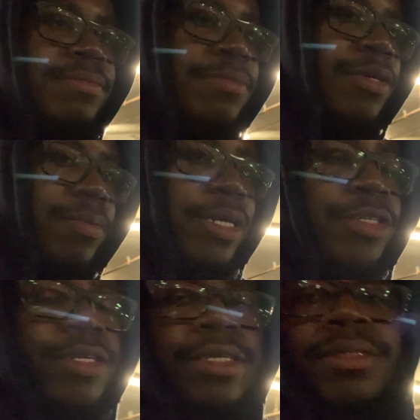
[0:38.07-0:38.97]
on my
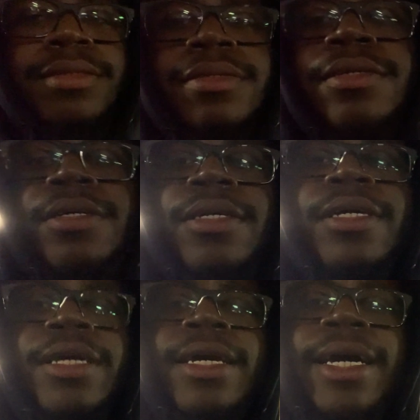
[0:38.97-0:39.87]
truck,
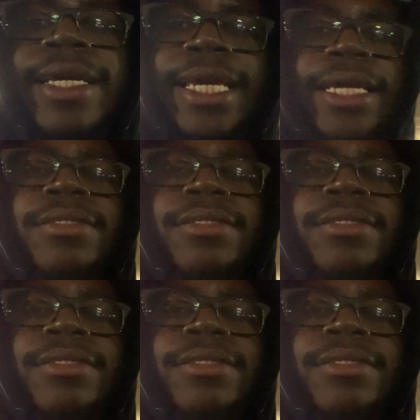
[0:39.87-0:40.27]
I can't,